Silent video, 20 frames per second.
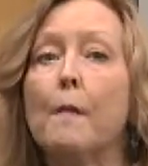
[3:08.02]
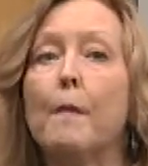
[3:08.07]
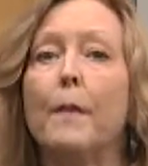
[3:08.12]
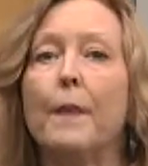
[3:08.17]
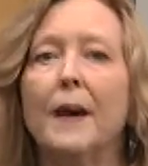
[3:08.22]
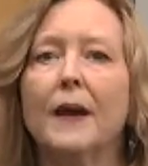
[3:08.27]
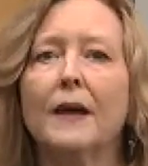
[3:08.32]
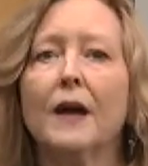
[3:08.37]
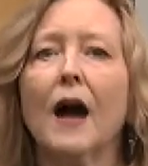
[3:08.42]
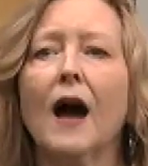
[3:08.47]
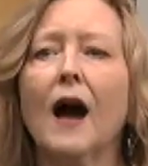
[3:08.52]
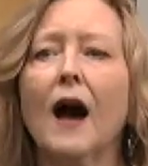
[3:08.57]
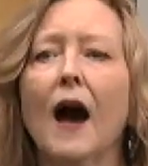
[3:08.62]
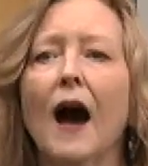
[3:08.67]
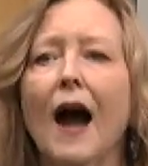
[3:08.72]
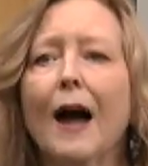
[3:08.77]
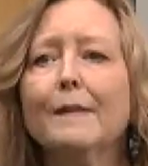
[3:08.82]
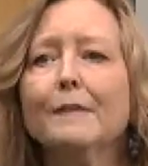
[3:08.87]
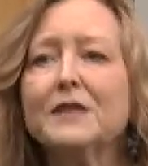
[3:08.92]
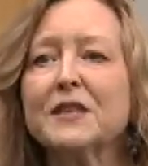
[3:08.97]
But
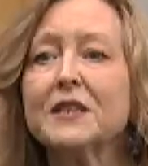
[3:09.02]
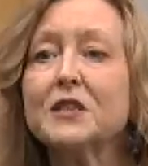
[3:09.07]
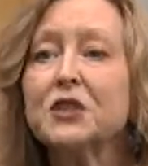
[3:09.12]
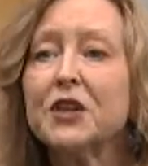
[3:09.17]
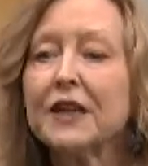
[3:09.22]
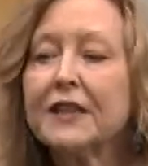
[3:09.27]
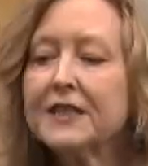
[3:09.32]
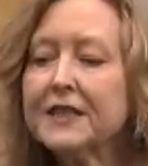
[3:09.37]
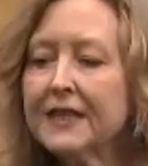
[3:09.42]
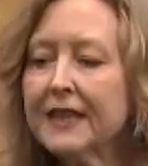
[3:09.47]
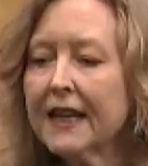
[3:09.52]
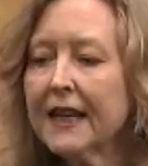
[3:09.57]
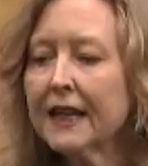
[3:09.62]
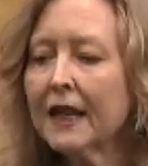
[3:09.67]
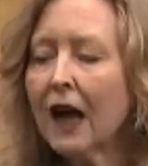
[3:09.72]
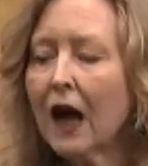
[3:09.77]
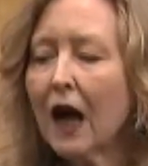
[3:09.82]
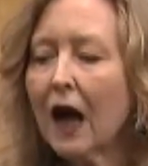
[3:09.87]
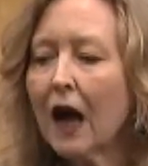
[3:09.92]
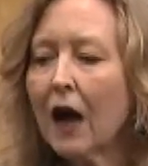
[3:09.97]
I'm
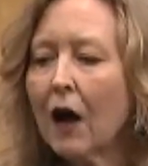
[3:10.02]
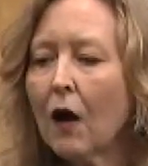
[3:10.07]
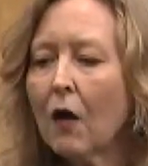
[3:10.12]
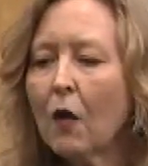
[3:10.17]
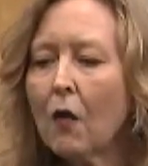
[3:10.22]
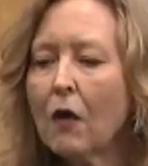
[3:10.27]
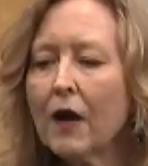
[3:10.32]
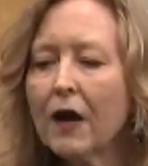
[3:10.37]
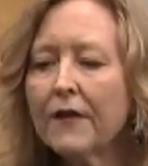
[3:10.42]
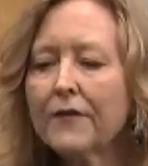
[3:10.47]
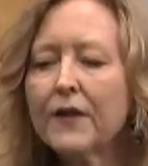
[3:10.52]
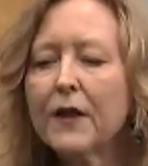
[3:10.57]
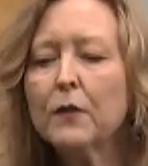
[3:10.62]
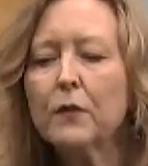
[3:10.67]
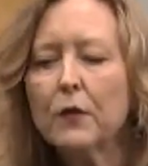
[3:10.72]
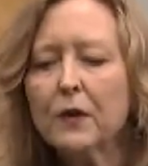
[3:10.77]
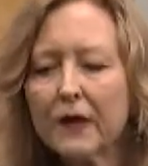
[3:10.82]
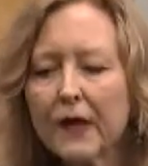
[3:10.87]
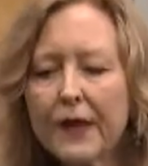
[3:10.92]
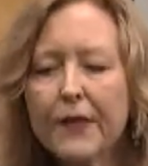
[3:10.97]
suggesting if he
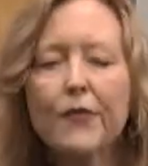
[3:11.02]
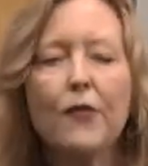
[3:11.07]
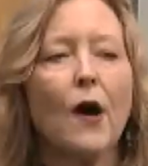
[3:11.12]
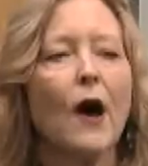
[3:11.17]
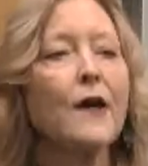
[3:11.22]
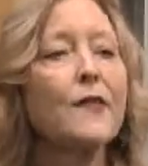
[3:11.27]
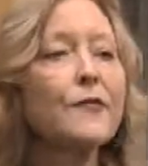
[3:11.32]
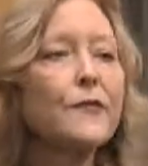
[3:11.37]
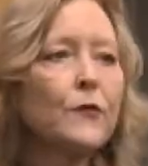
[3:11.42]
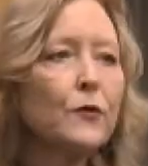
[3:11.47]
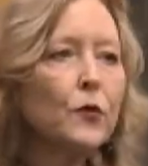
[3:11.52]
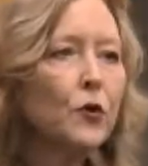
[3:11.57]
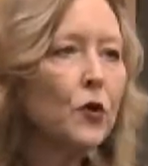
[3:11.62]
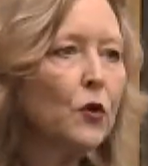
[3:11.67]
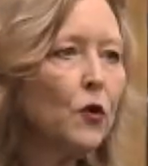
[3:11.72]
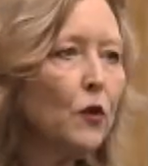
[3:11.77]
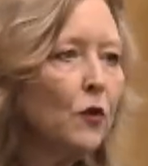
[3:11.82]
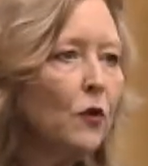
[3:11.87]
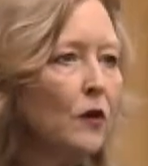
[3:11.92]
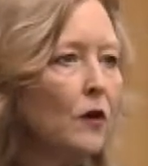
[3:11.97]
really thought
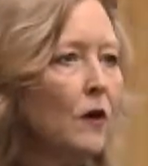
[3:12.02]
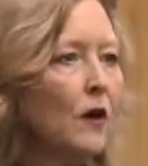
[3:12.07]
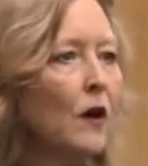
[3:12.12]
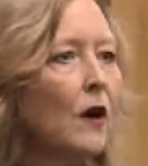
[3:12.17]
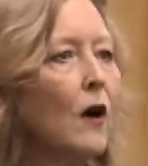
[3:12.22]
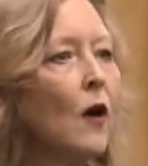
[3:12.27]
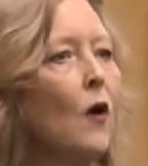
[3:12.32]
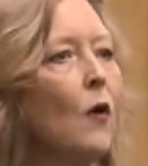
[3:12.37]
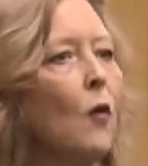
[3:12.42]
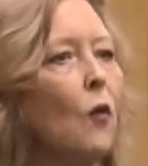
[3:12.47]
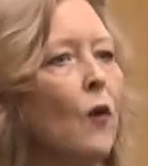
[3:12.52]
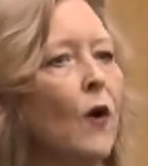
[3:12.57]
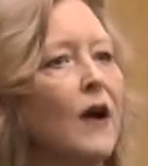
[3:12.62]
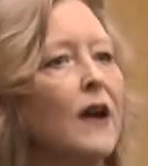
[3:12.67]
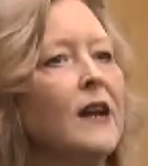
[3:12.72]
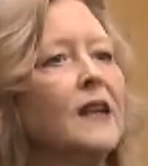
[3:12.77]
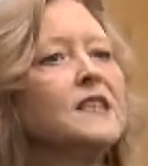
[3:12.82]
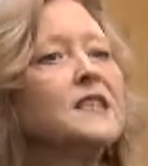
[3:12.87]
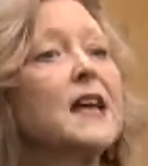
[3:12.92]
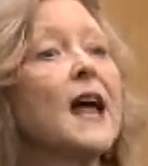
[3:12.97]
through, what
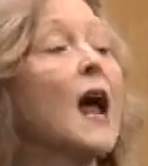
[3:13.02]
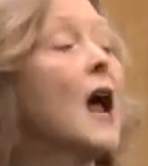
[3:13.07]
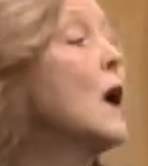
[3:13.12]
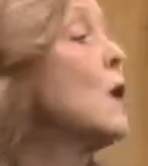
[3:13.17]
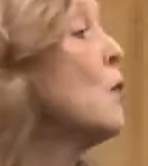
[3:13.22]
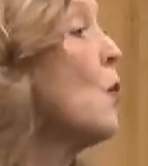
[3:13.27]
is it I